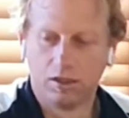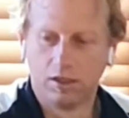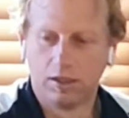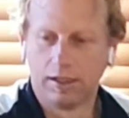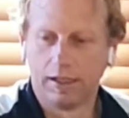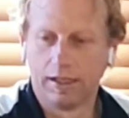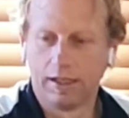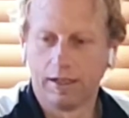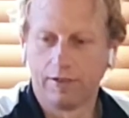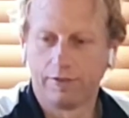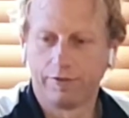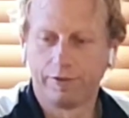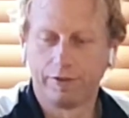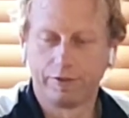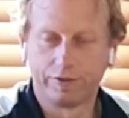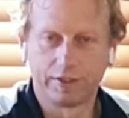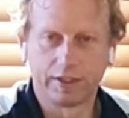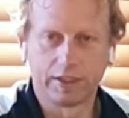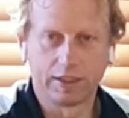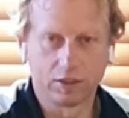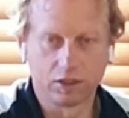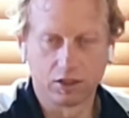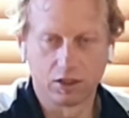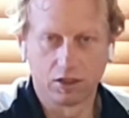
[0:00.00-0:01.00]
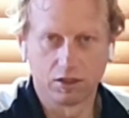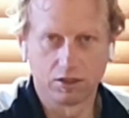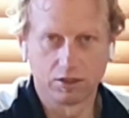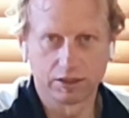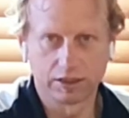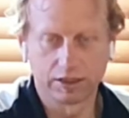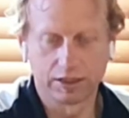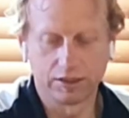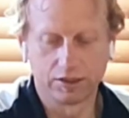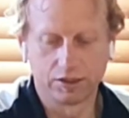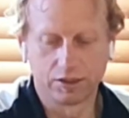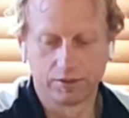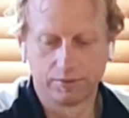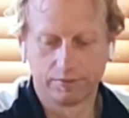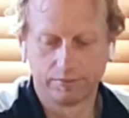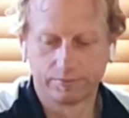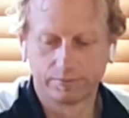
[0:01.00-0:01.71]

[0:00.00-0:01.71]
$15 each.